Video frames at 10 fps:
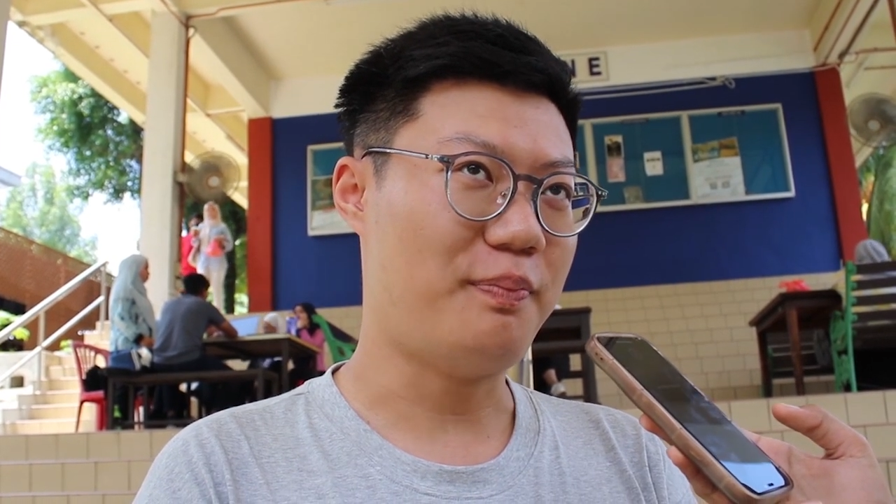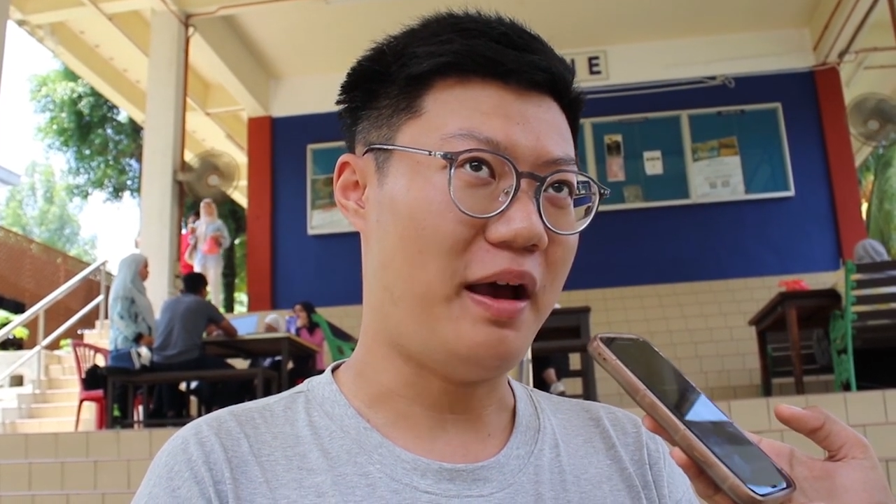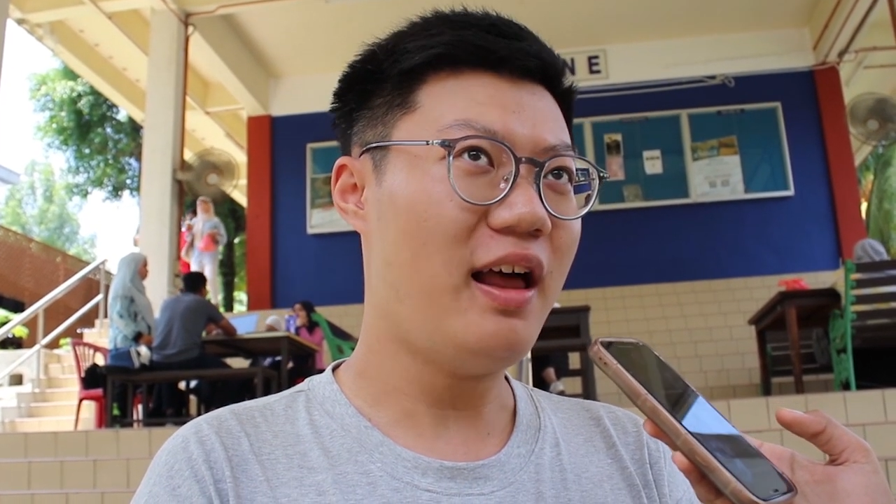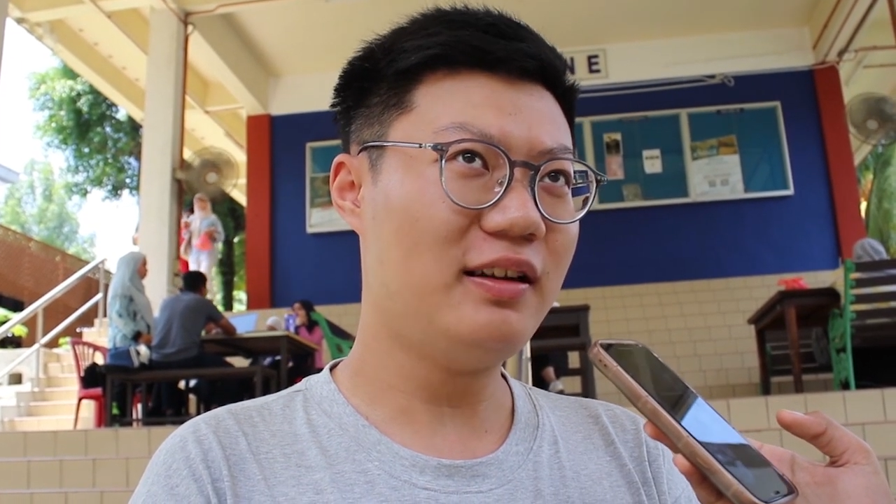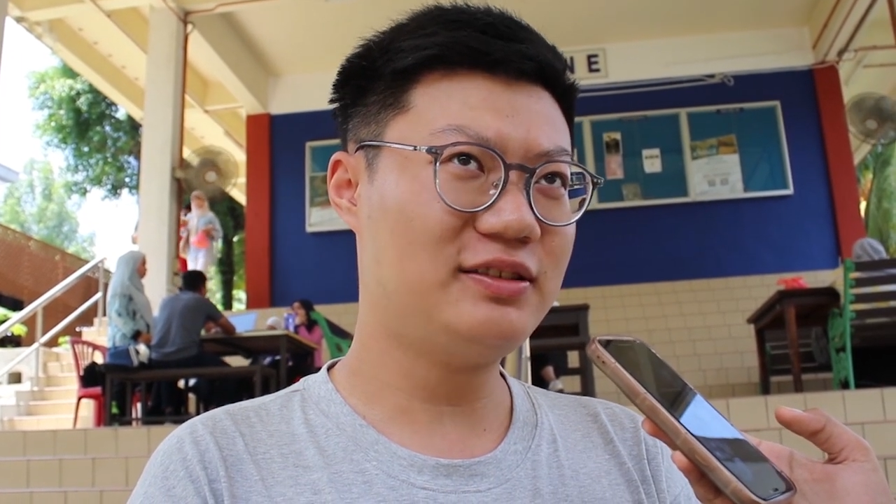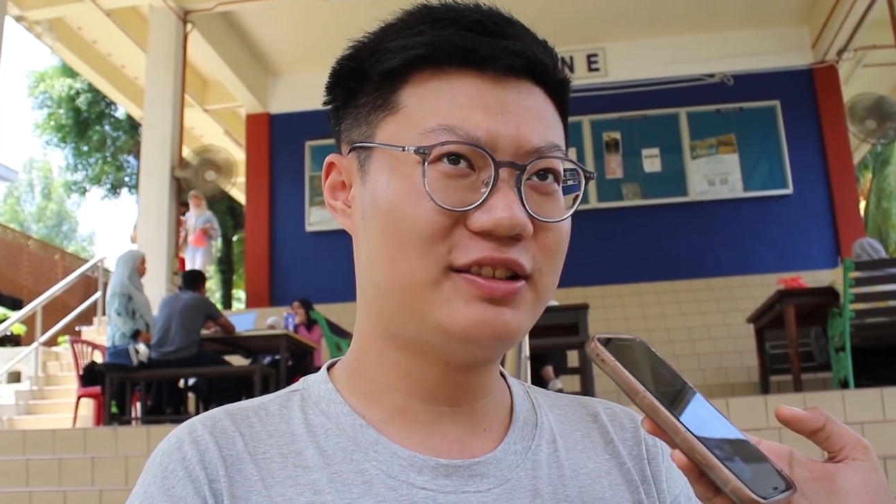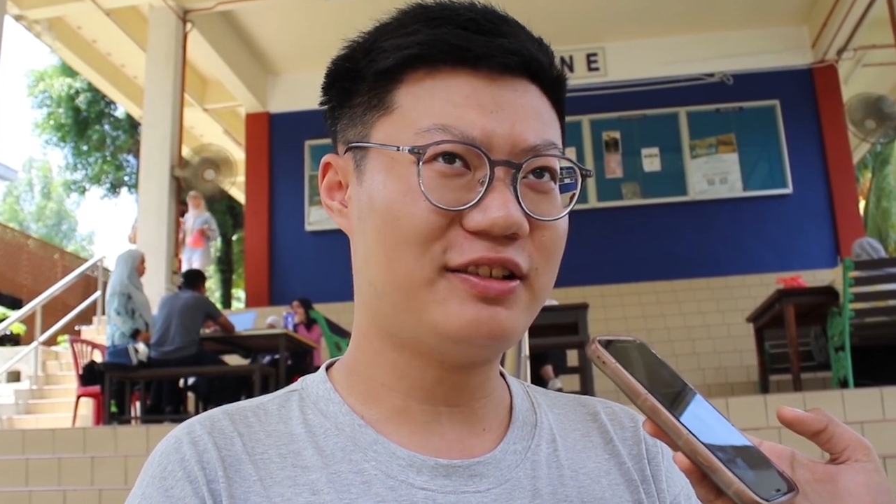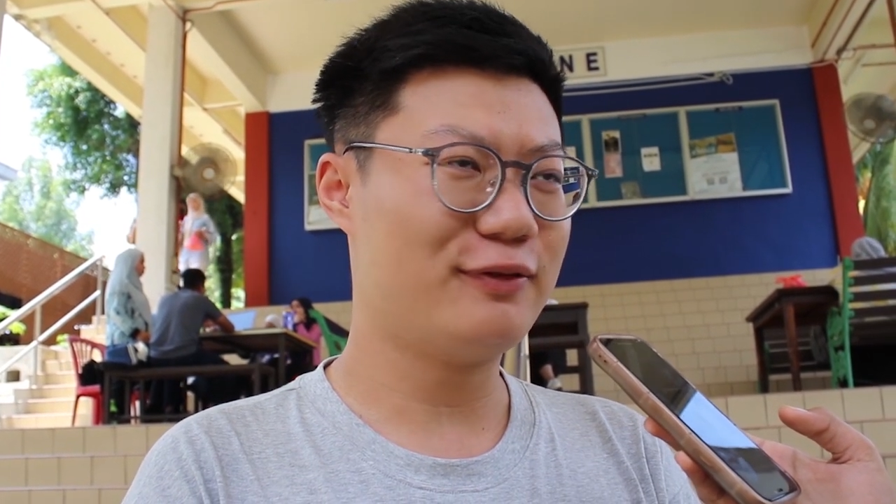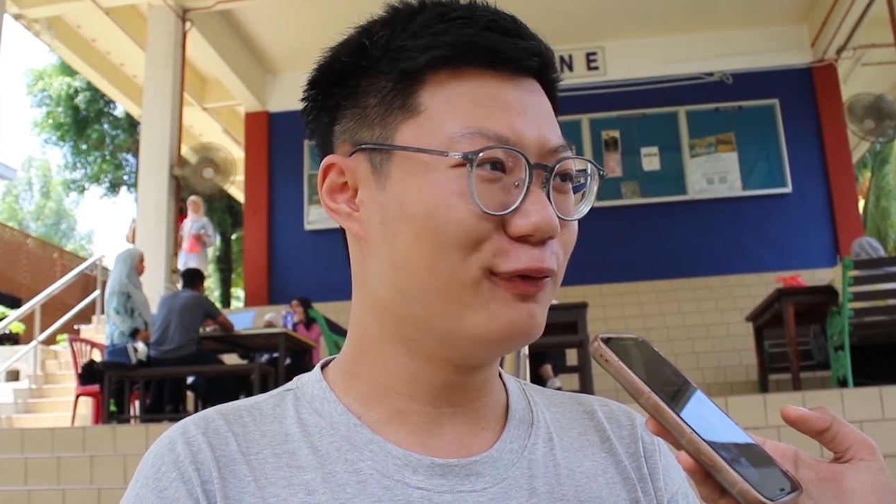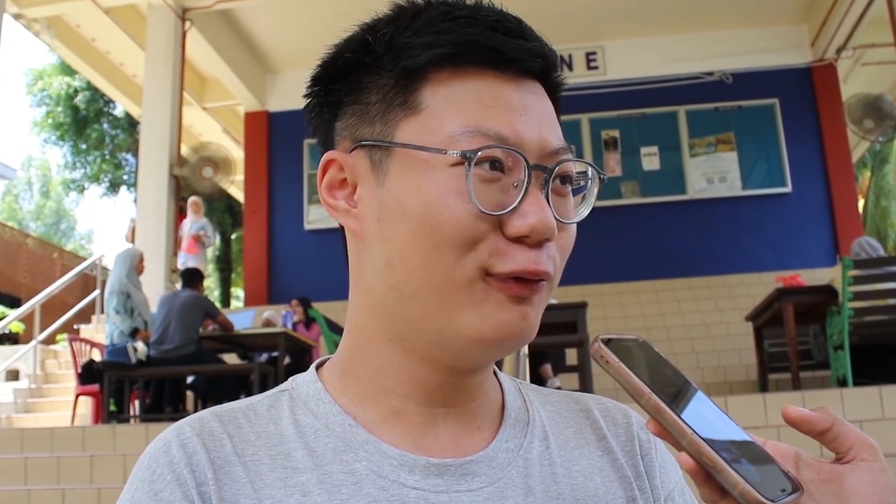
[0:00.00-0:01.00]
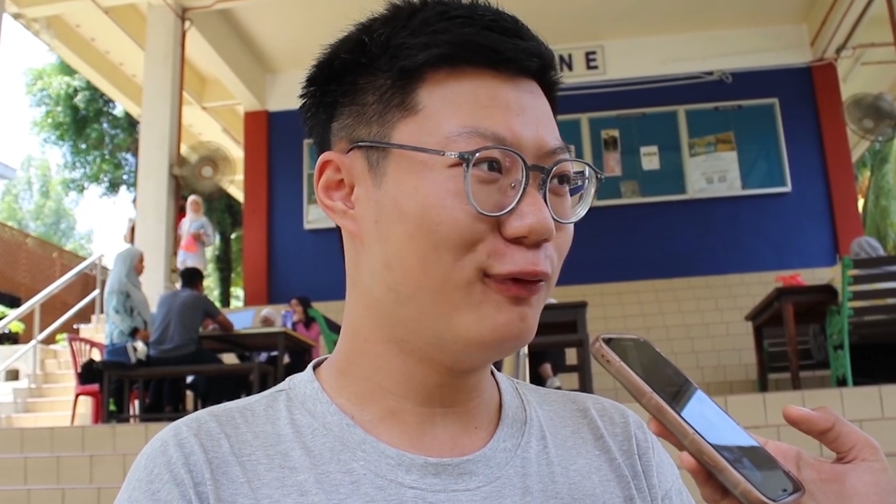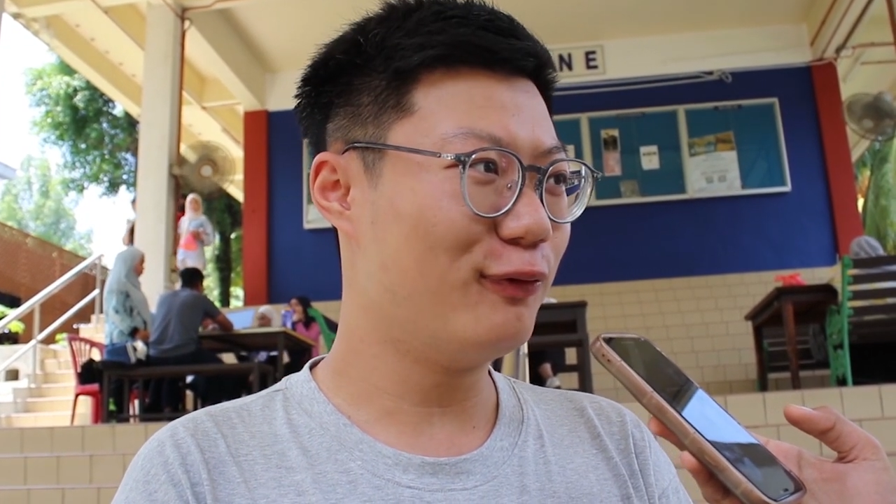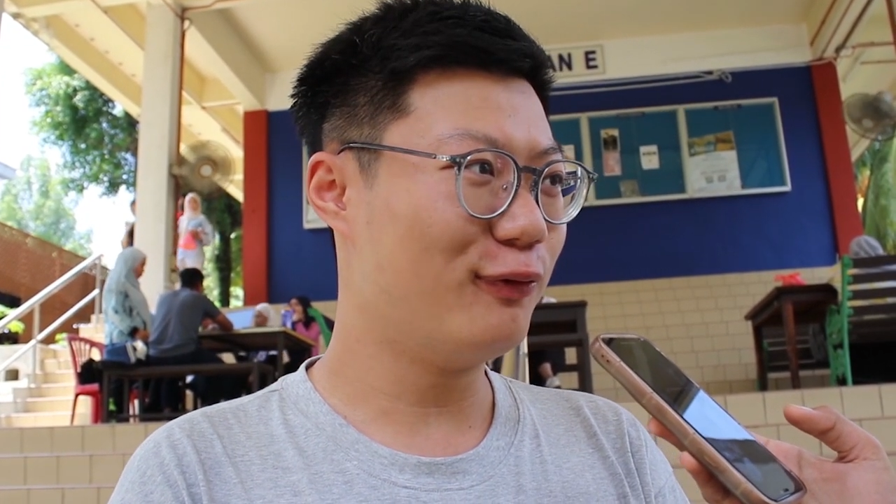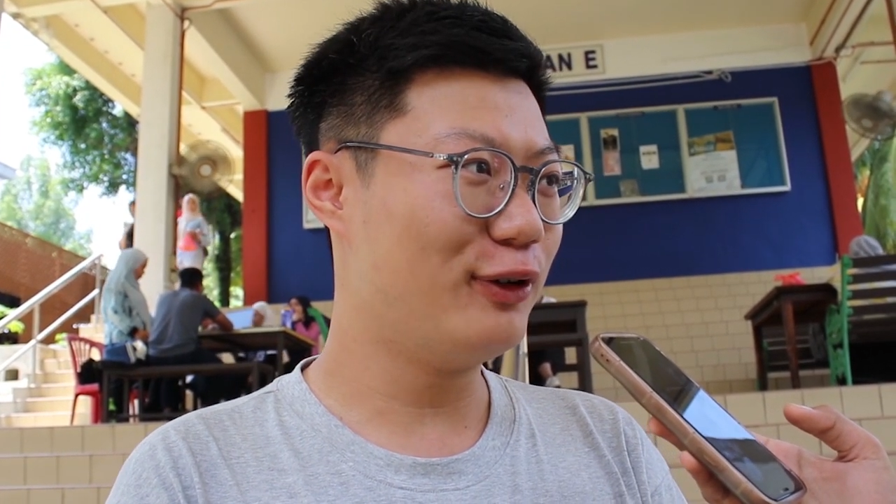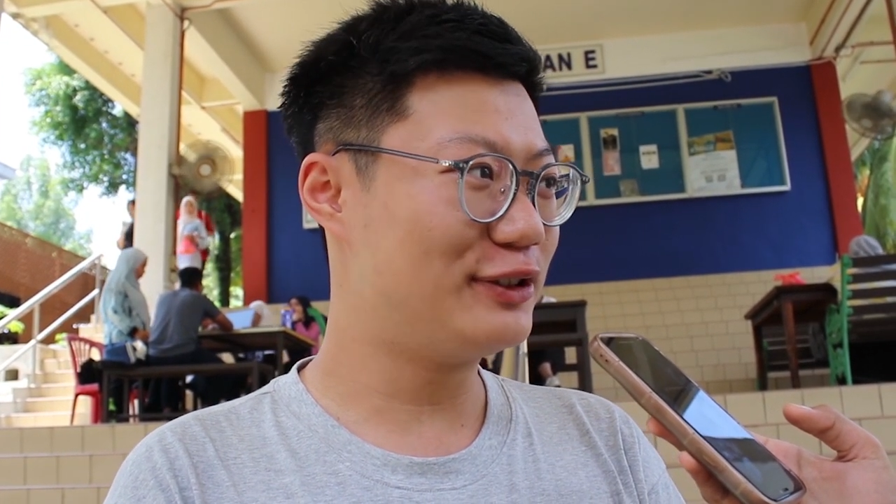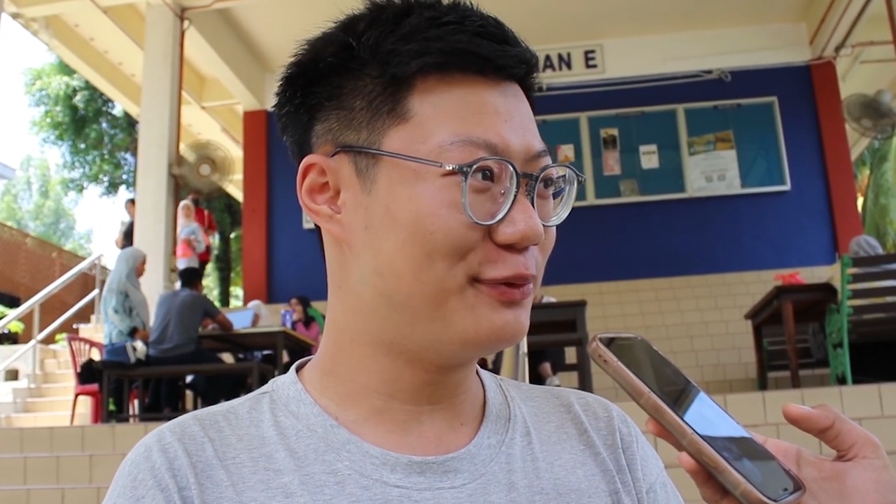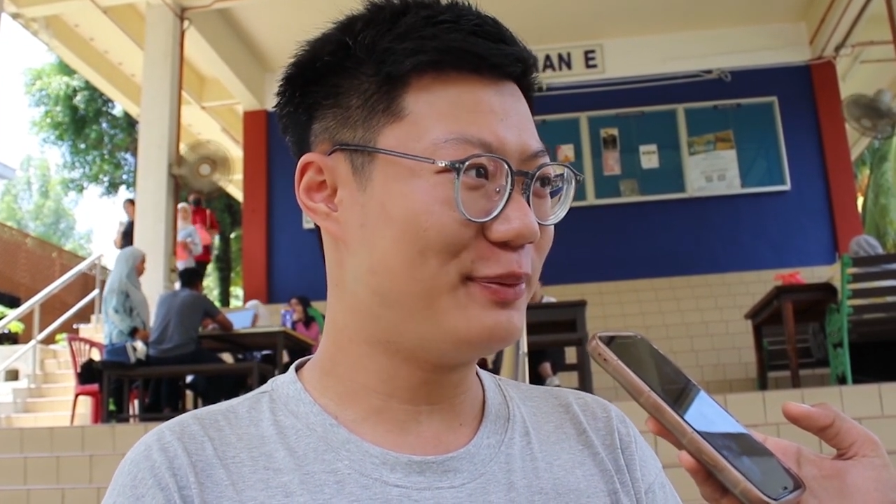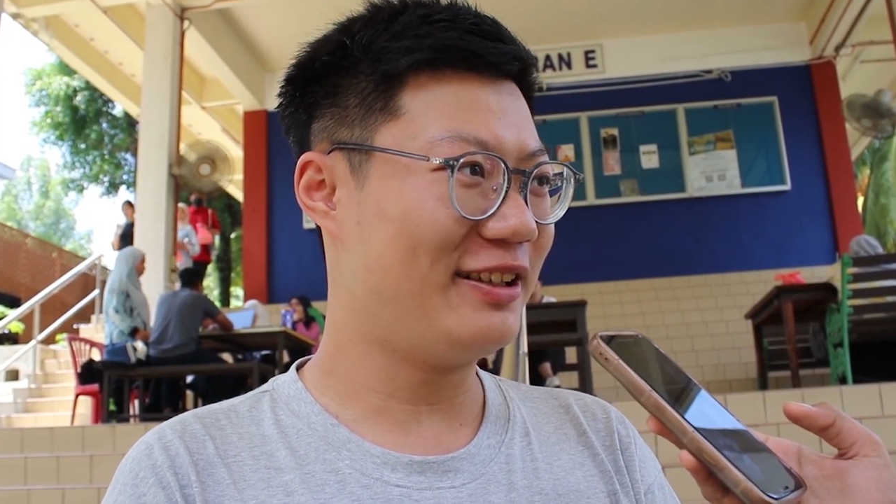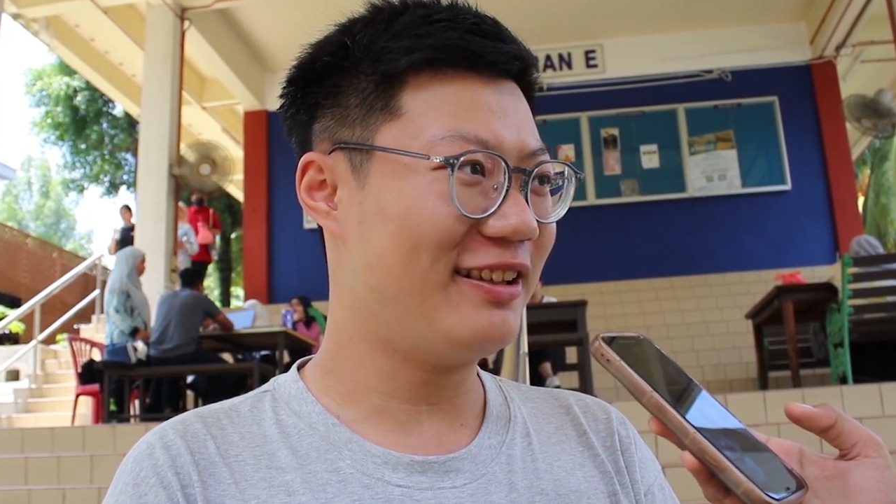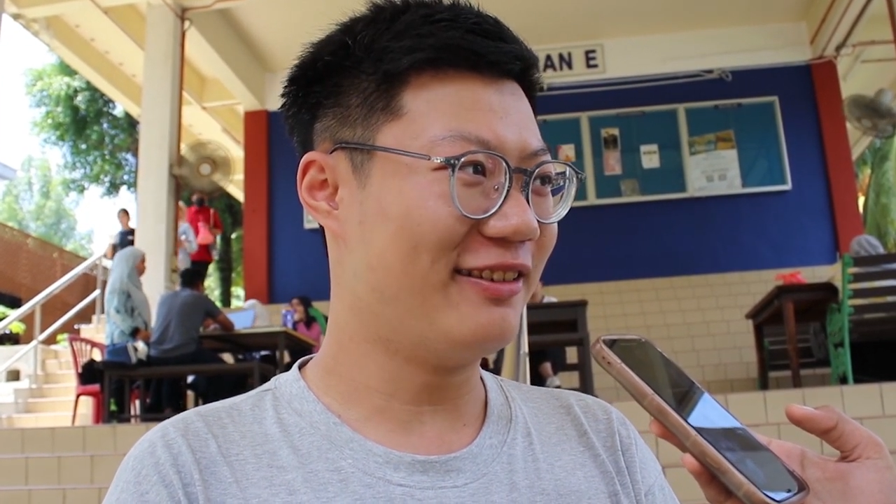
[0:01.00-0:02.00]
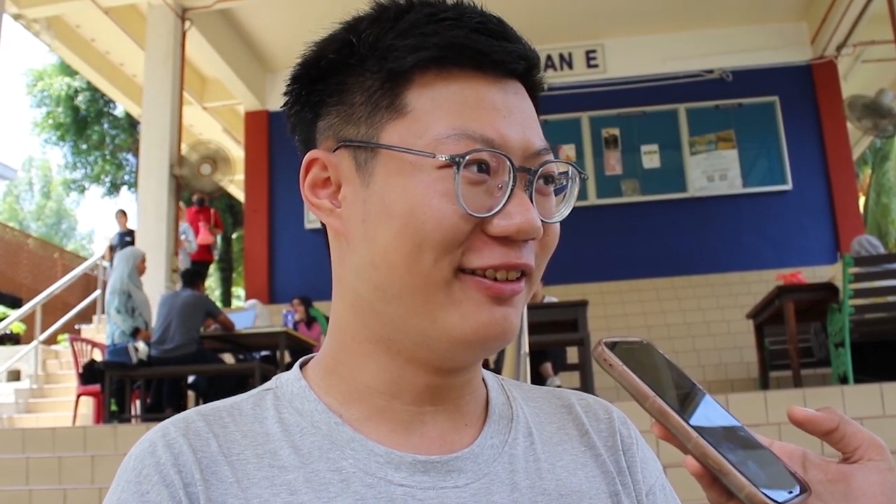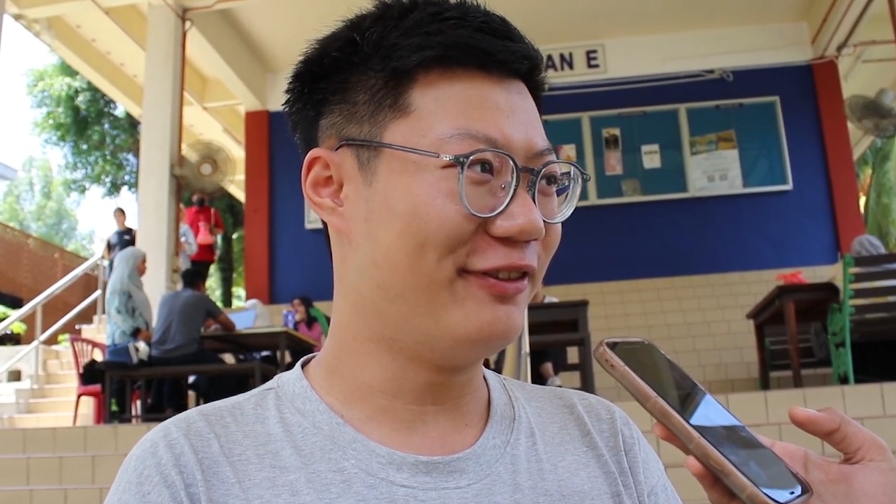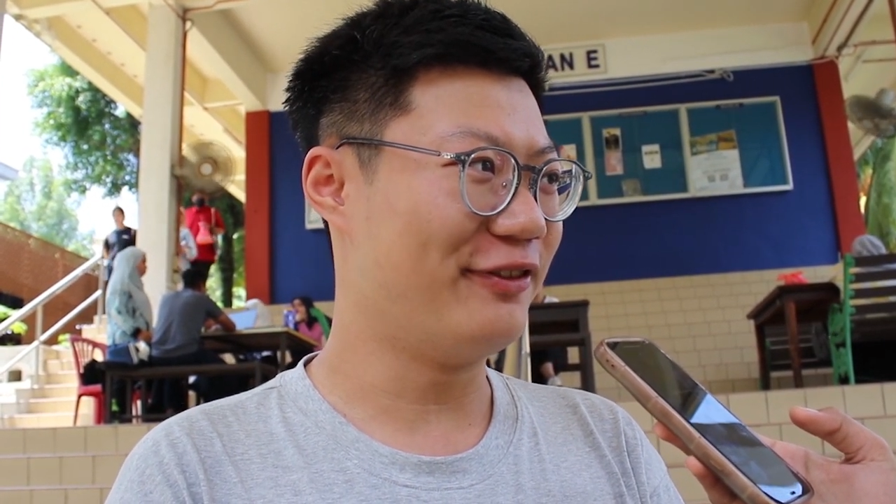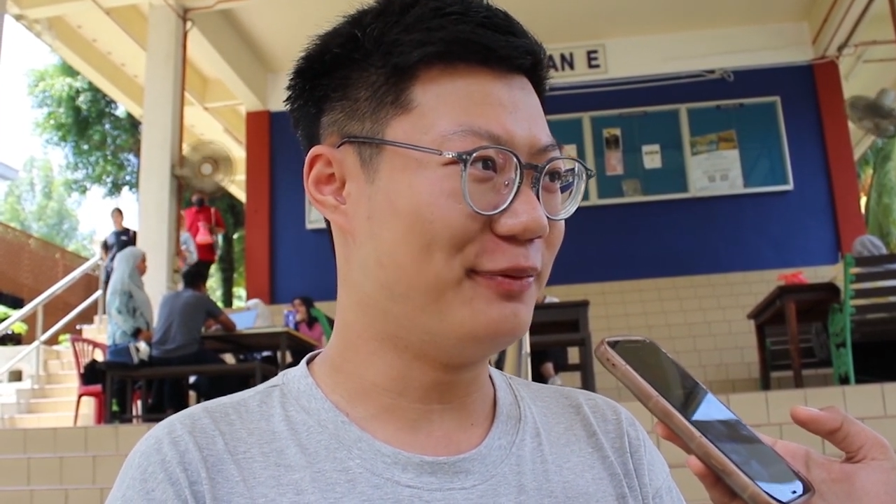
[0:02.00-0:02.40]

Palestine, what's meaning of